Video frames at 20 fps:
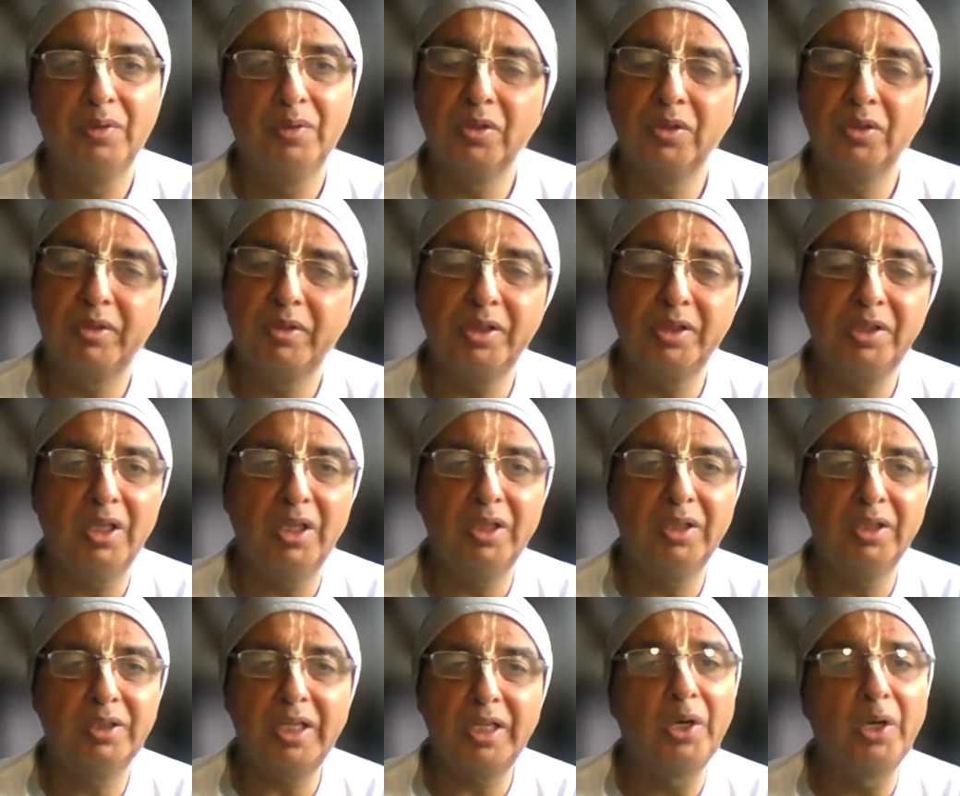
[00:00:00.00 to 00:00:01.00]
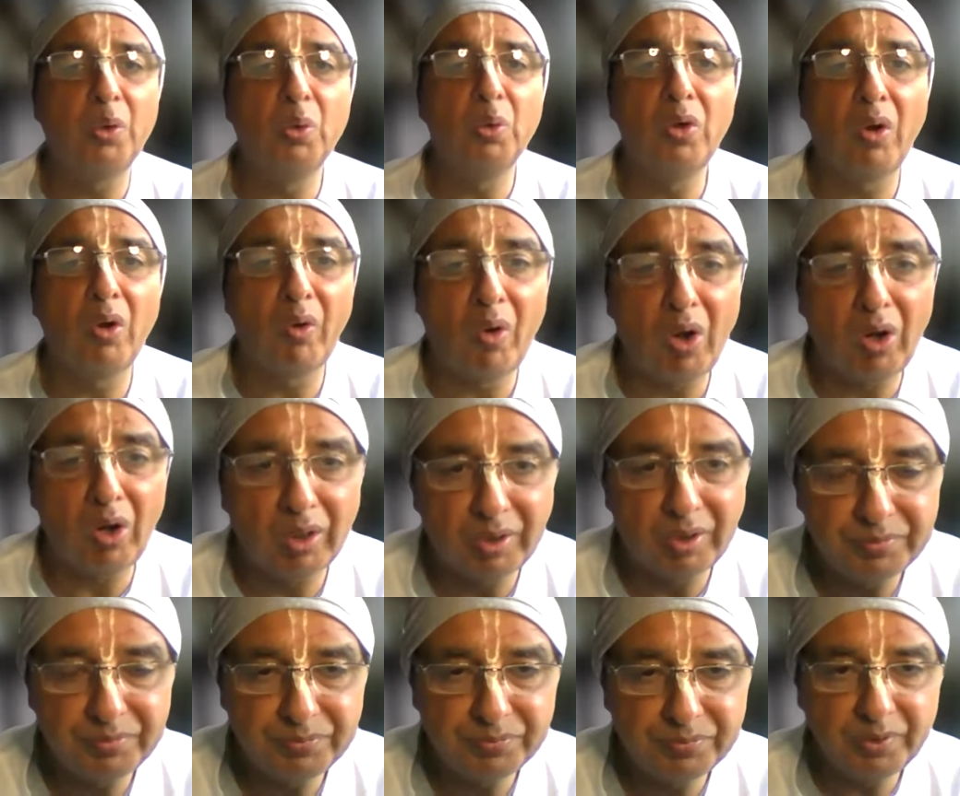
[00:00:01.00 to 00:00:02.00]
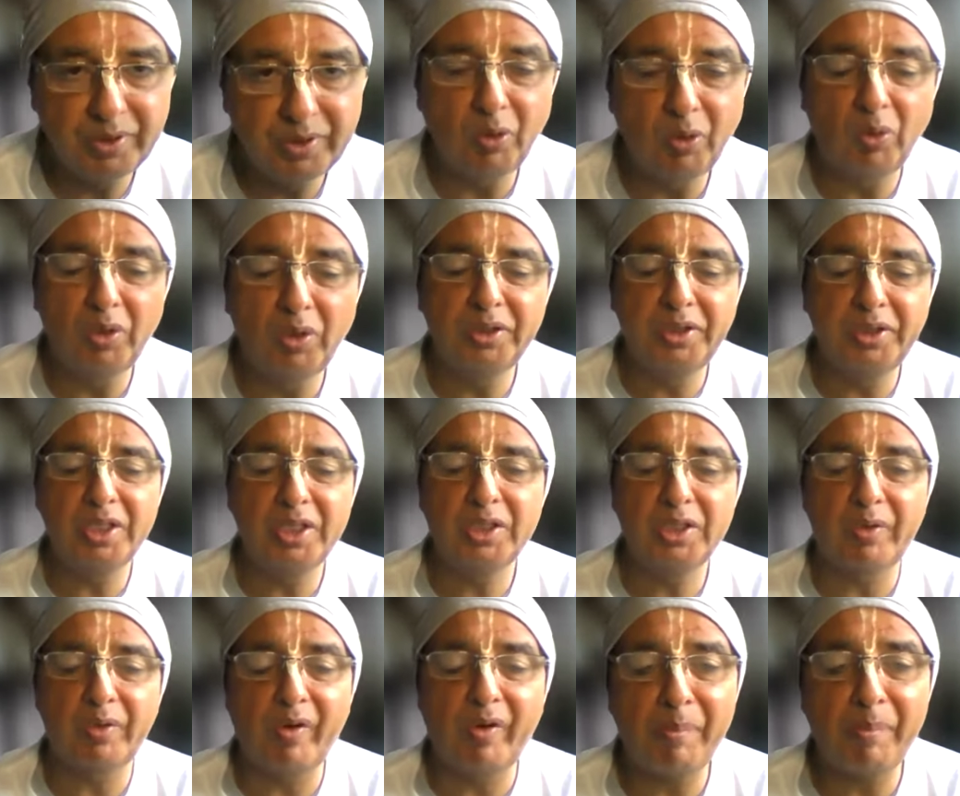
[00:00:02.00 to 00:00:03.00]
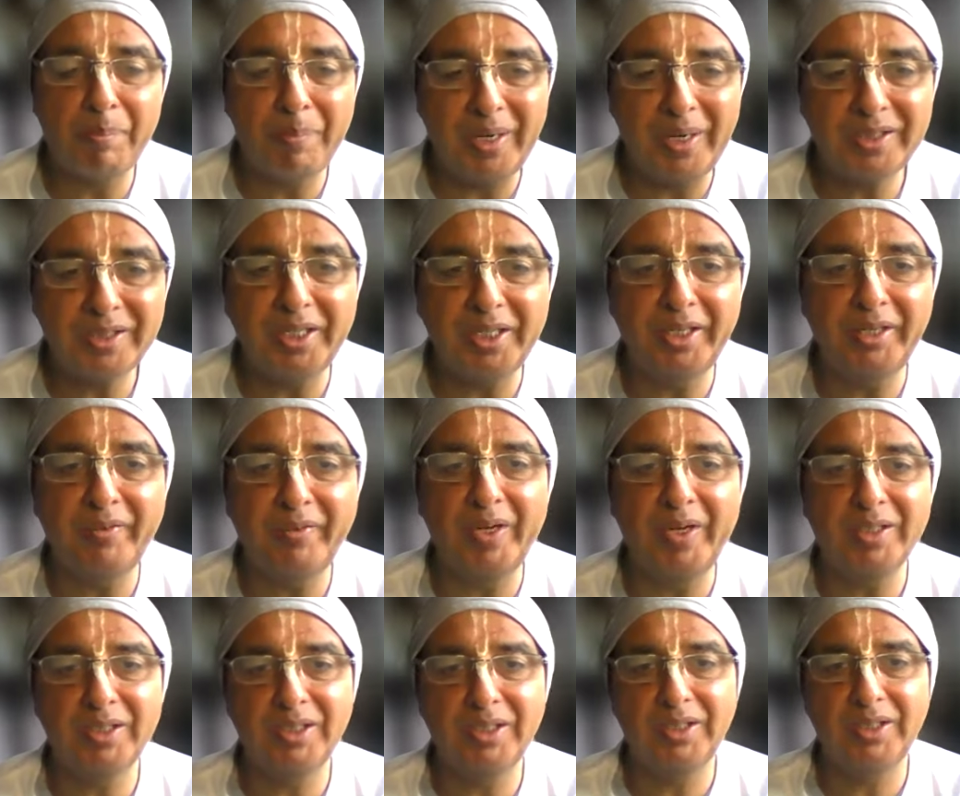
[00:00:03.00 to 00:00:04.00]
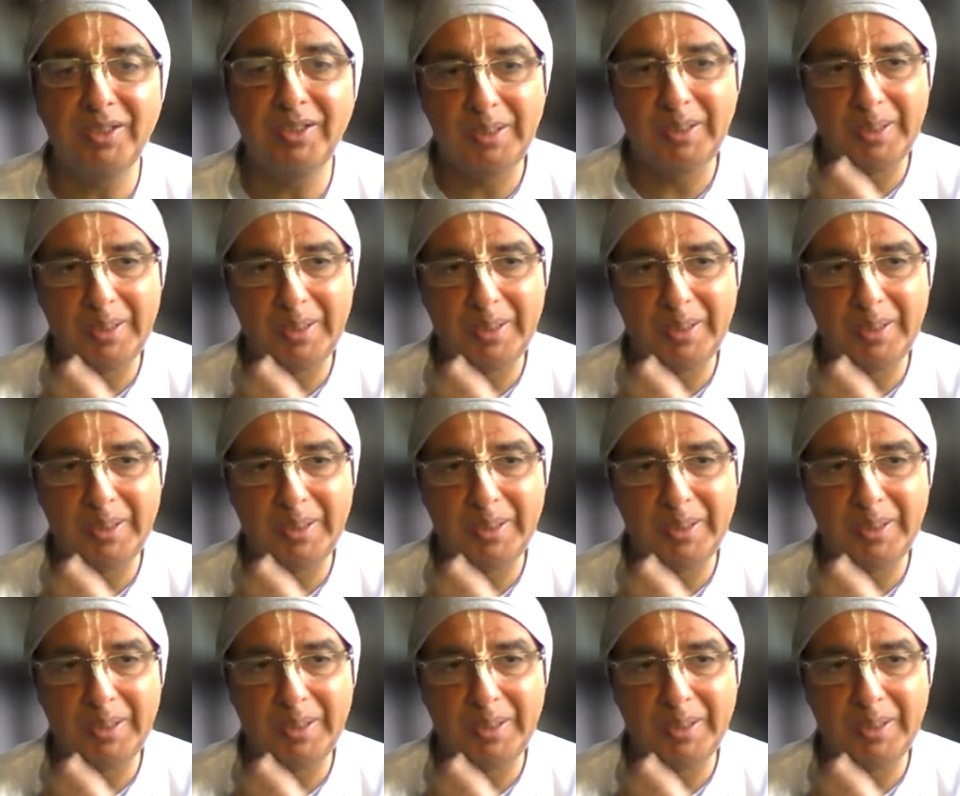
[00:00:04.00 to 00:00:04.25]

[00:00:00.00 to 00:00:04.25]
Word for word: Because Krishna can do no wrong. He only thinks of our best interest.